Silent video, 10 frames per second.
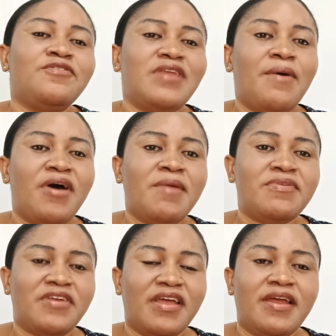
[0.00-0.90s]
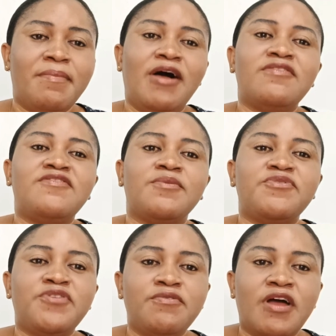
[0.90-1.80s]
Today, I want to be talking about
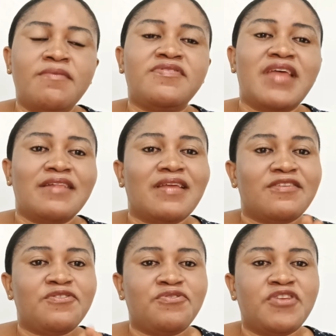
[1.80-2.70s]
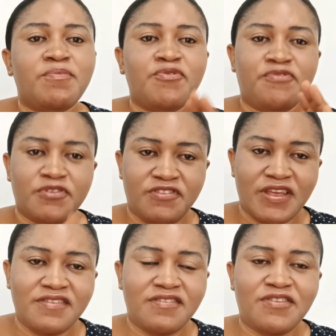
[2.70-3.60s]
some serums that are suitable for
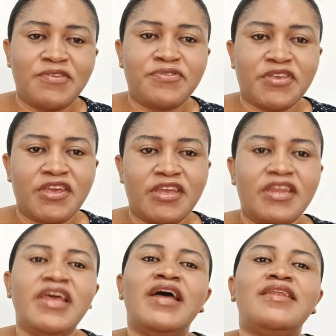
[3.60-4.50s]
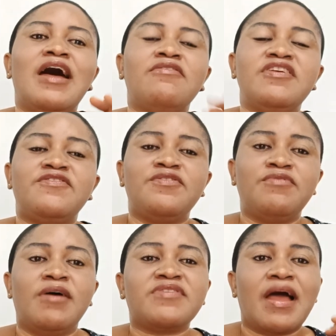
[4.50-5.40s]
sensitive skin. Now, these
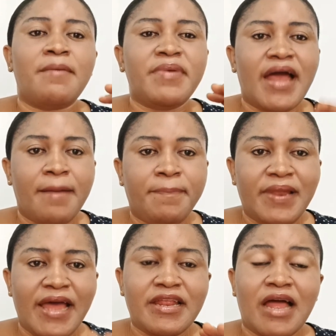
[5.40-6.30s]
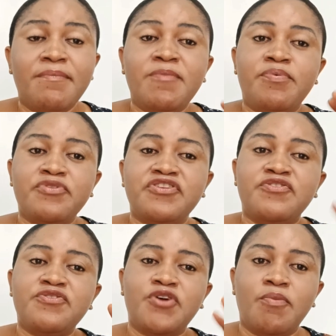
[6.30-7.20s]
serums can be applied, can be put
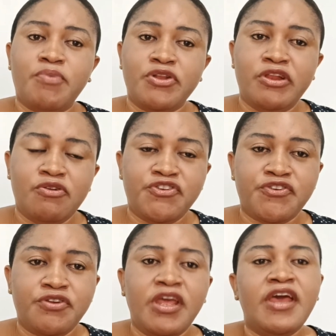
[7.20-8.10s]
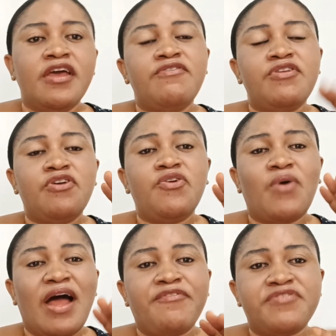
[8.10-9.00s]
into your body lotion. If you know
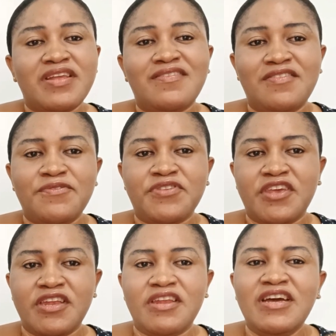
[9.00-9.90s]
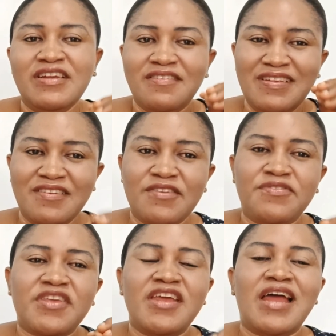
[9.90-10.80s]
you have sensitive skin
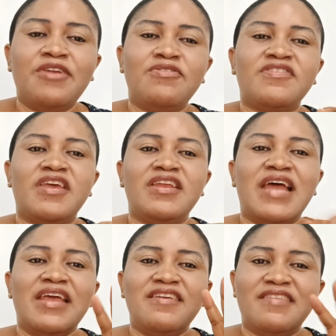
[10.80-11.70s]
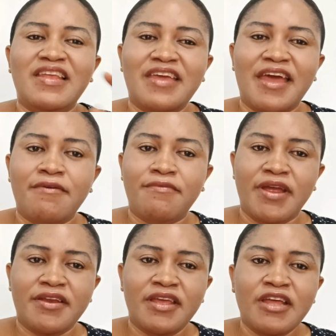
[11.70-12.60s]
are those skin that easily get
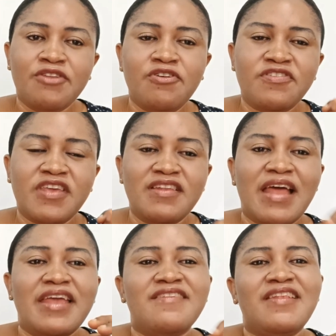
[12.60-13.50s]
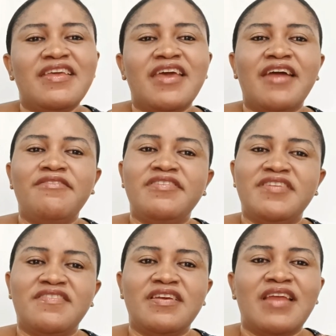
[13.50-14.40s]
red, those skin that easily get
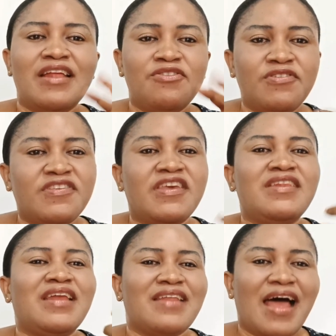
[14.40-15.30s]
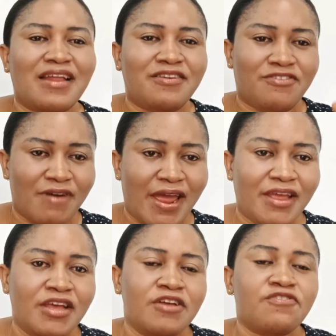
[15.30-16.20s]
irritated, and those skin that are
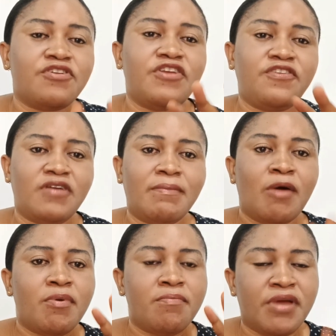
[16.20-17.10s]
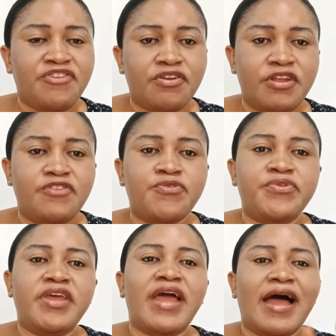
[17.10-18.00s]
dry. So, this serum I'll be mentioning
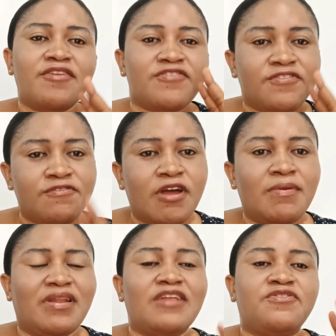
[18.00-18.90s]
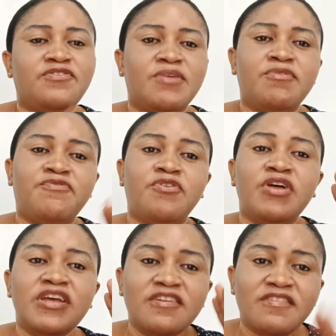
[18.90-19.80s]
today are serums that are suitable
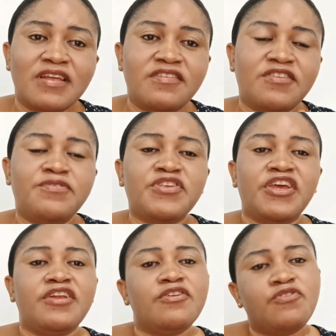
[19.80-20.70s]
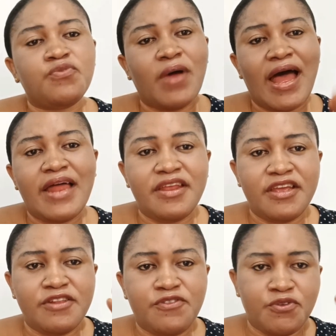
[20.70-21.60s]
for sensitive skin to add
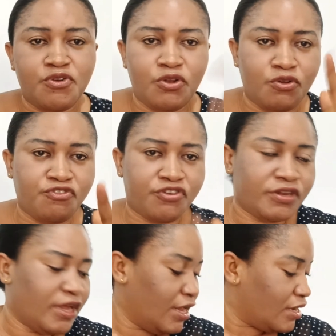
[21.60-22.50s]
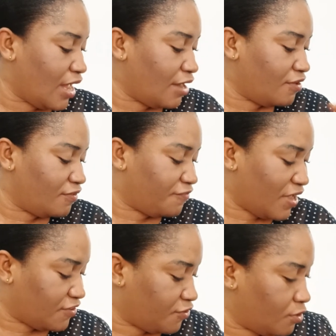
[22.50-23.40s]
into your lotion. Now, the
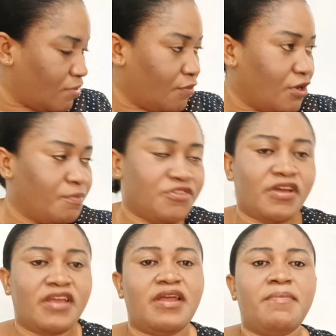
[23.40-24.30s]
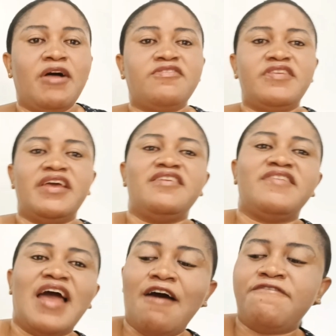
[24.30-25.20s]
first serum I want to be talking about here is
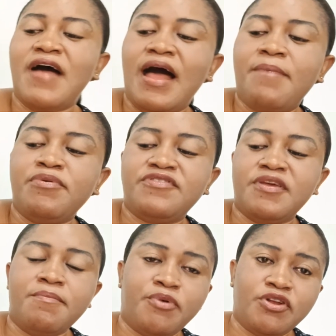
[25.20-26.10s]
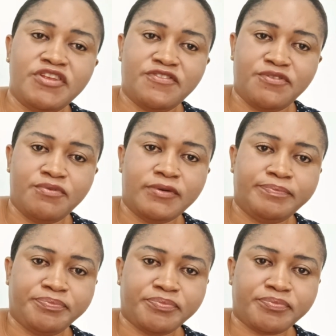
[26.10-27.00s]
the Alpha Arbutin Body Serum.